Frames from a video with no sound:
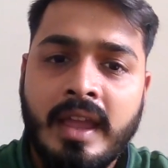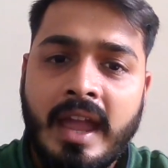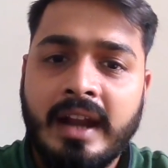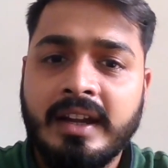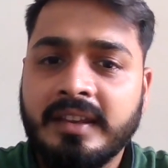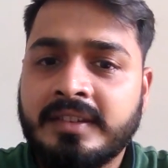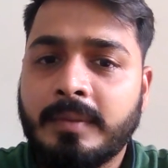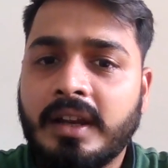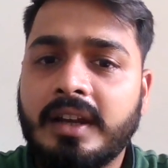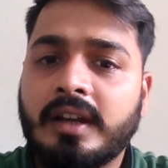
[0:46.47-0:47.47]
NDAs
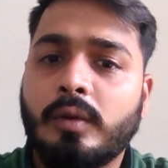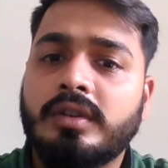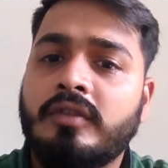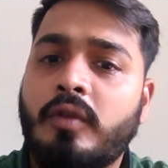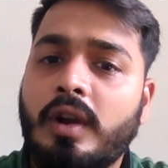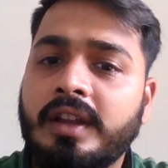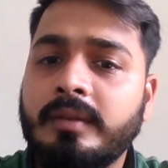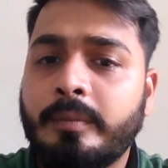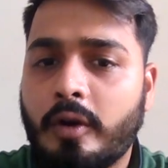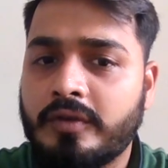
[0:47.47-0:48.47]
typically include the following
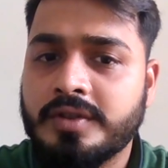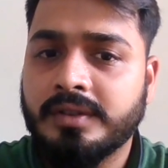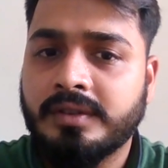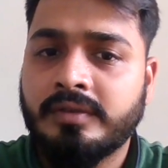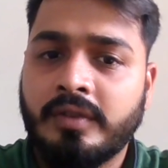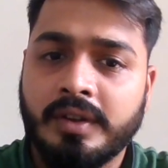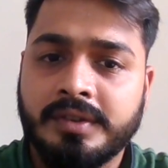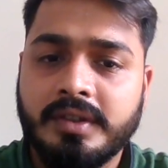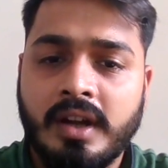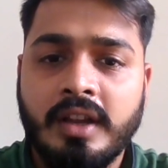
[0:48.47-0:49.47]
provisions.
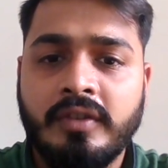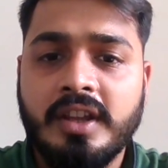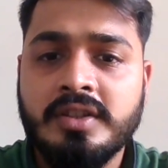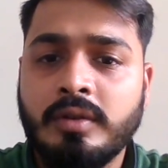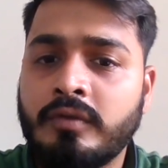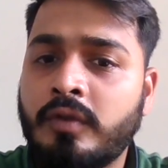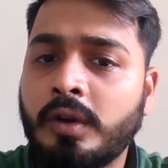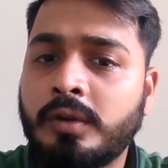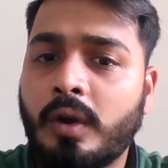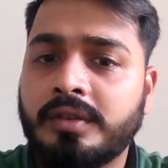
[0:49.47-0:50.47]
First, a definition of
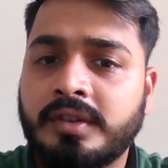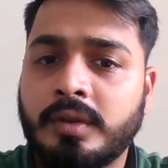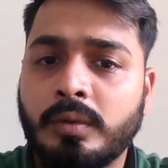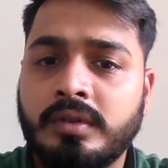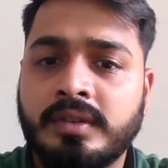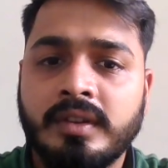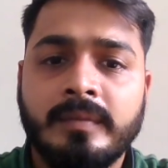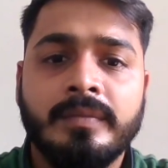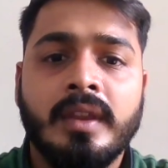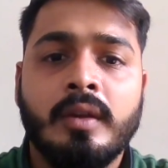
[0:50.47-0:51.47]
what constitutes
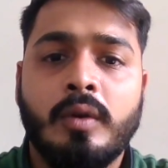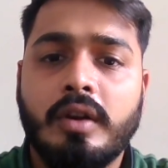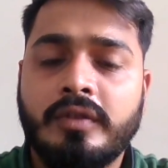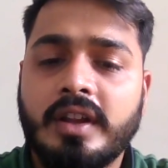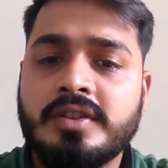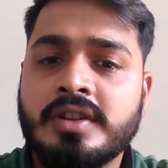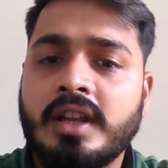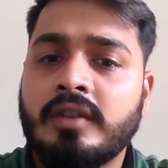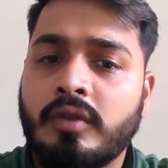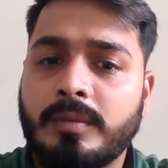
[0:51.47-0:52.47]
confidential
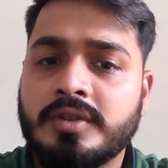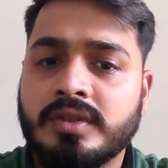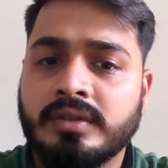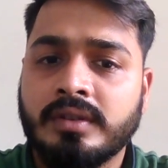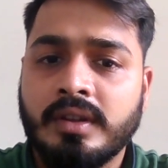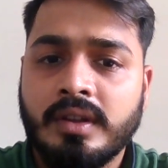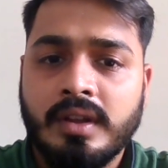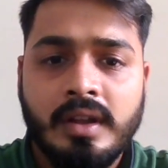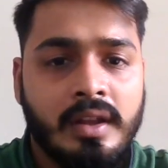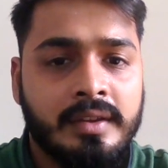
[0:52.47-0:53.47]
information.
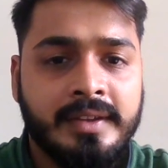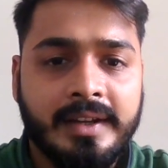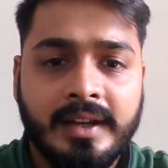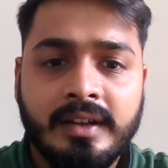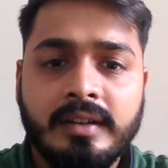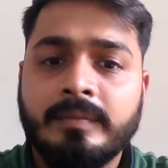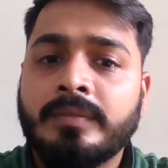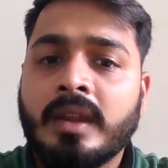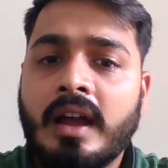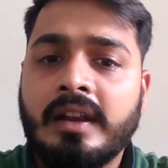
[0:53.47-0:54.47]
Second,
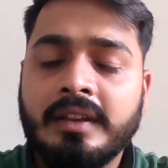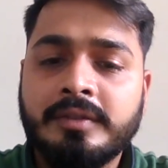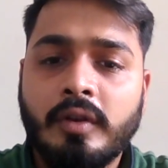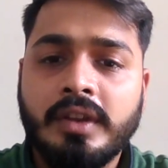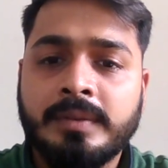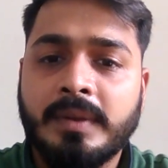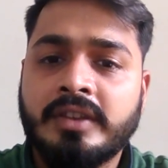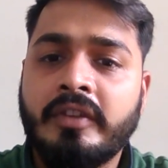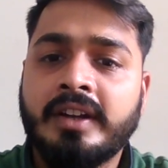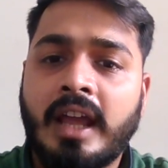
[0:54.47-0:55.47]
a list of the
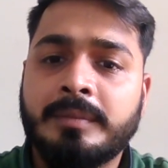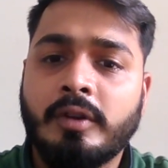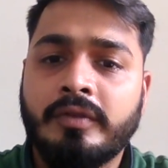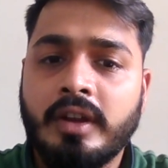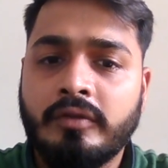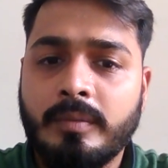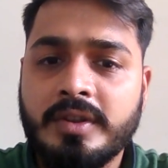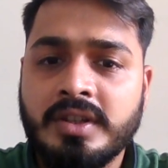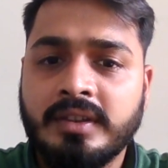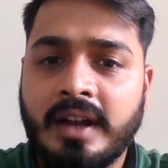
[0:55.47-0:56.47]
specific types of
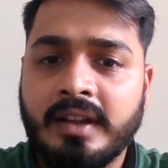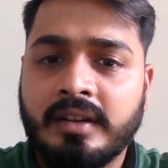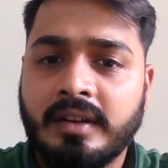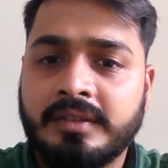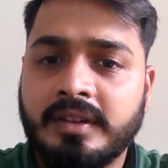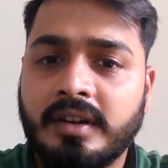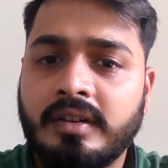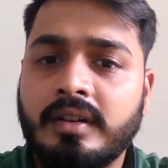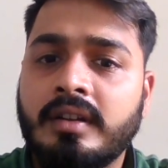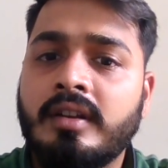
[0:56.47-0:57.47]
information that are
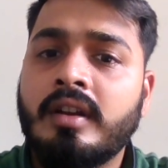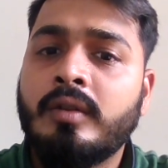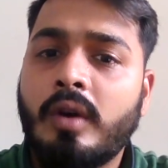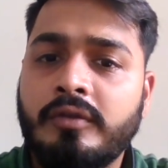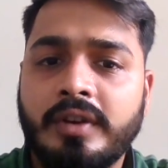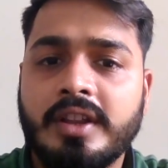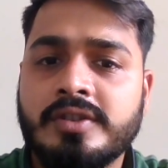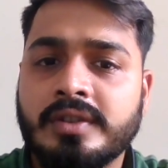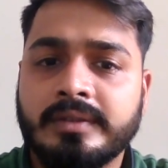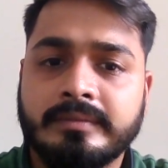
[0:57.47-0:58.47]
considered
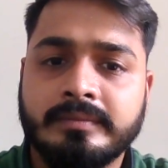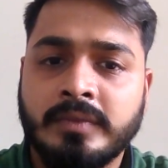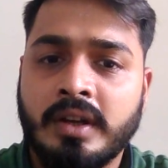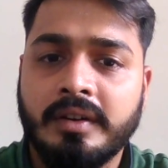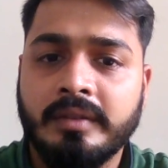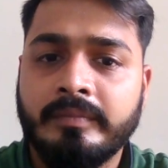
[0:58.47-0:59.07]
confidential. Third,